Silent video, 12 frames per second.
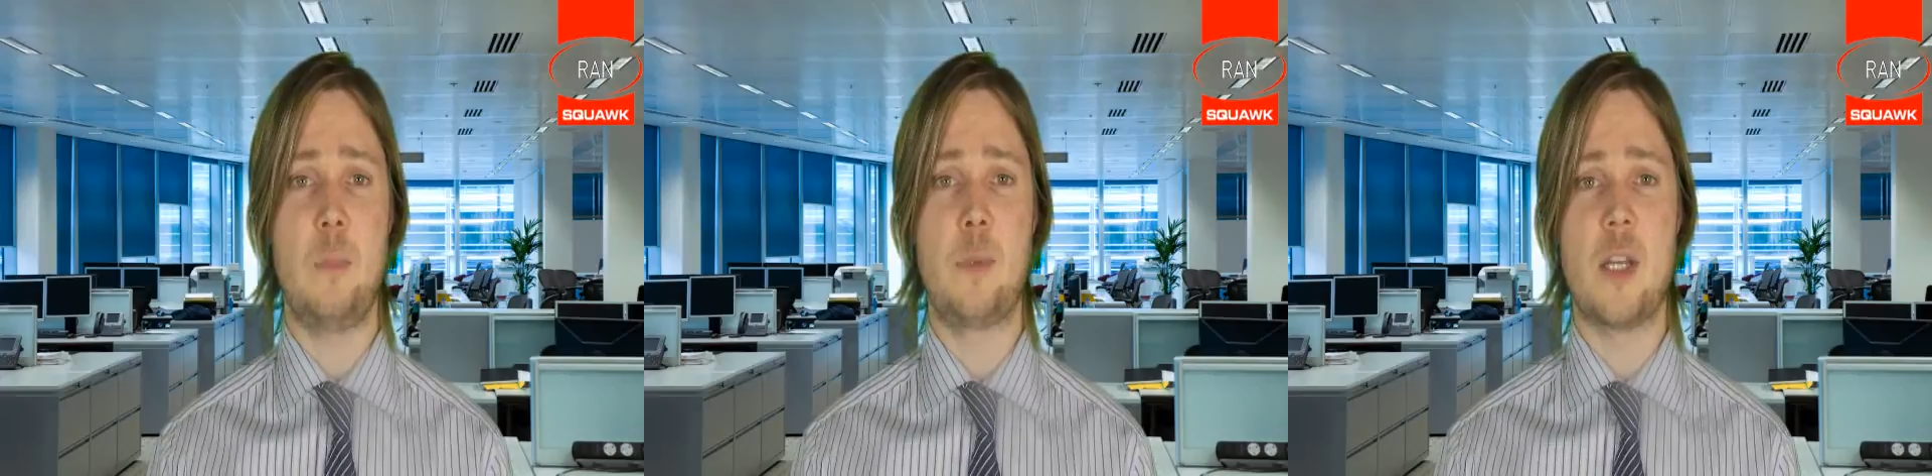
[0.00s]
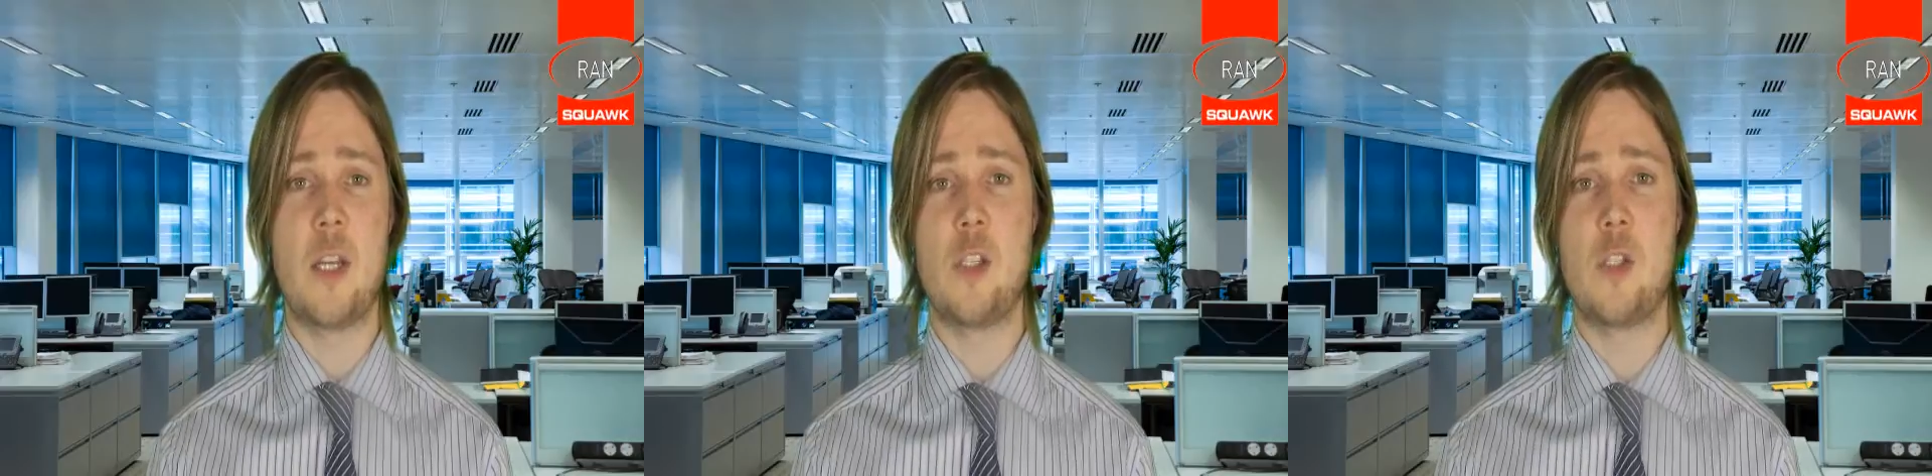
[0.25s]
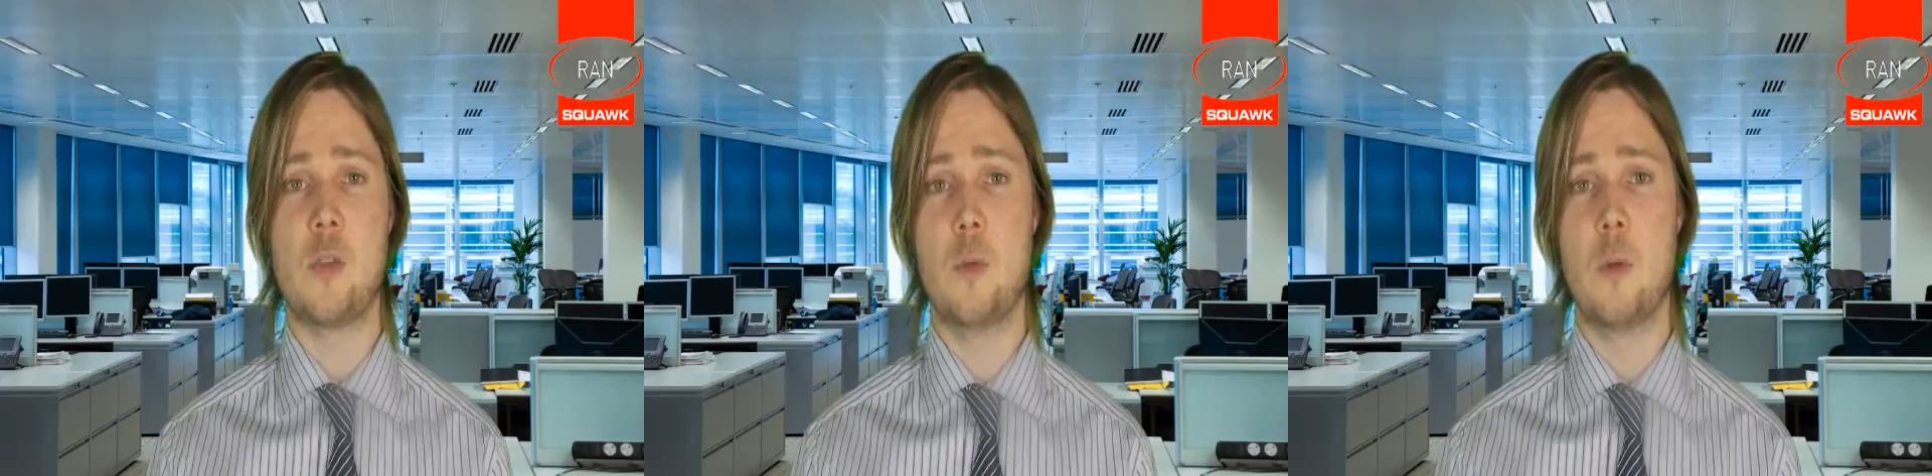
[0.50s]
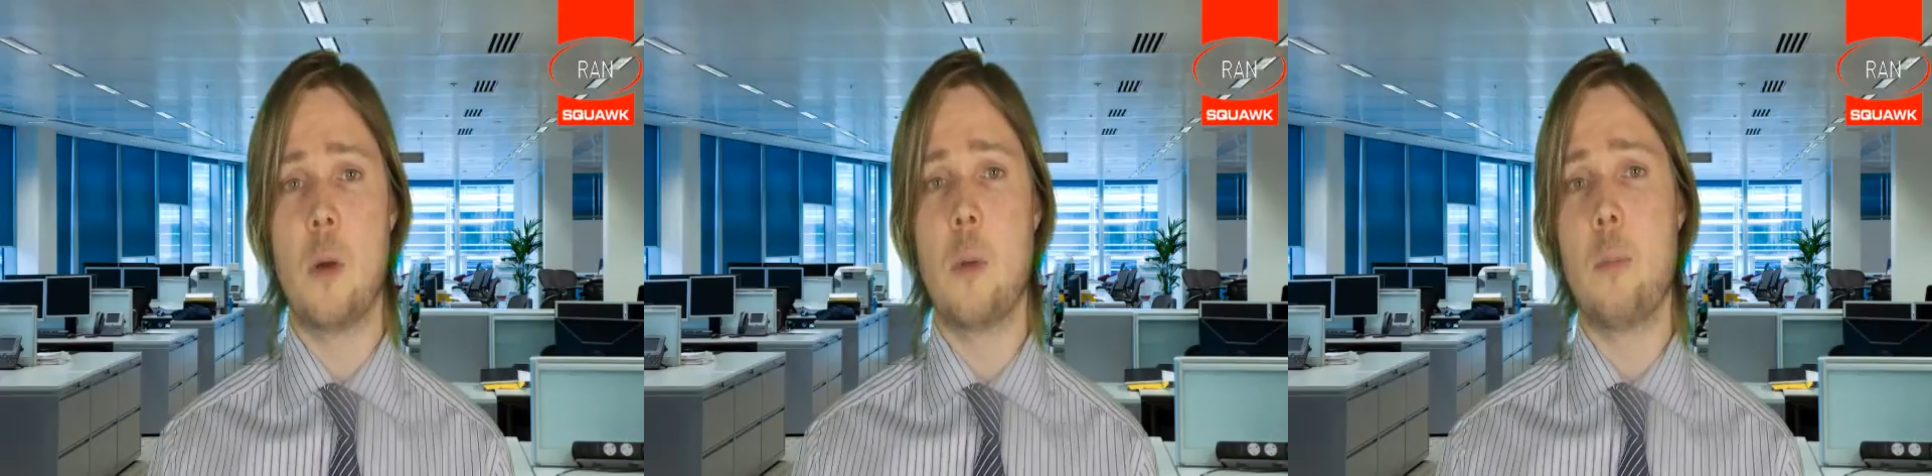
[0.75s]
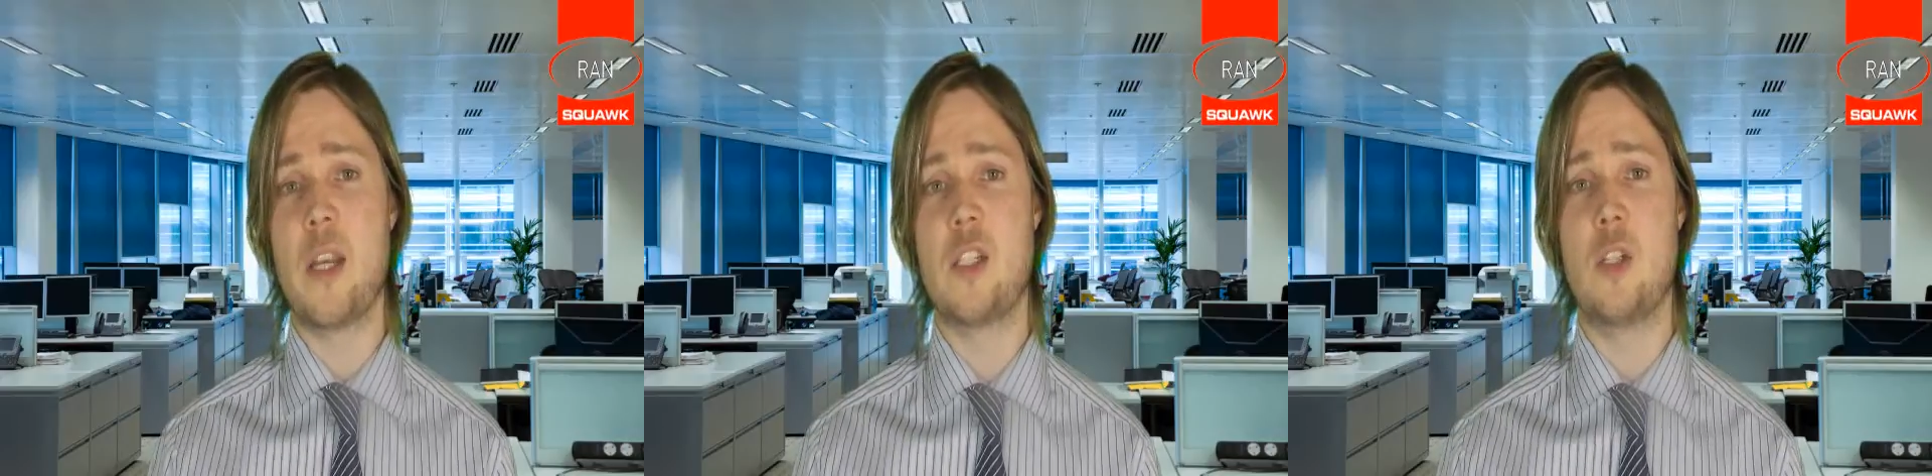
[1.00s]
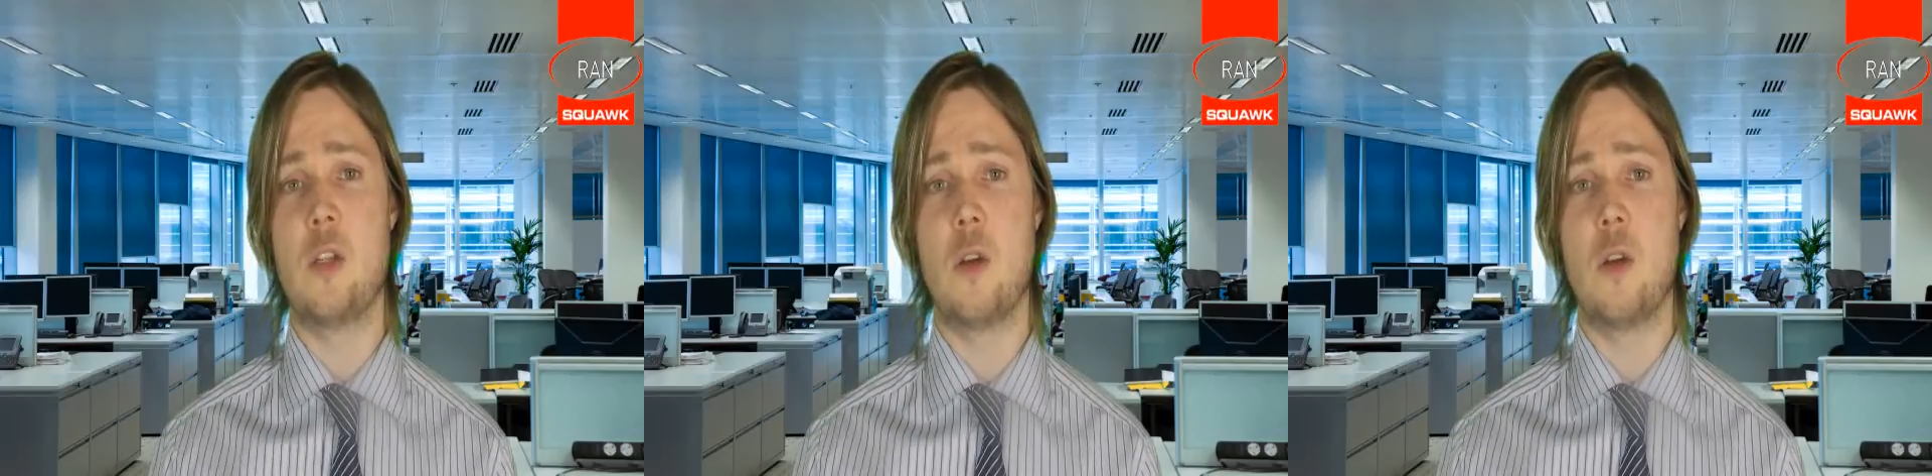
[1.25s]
potential mention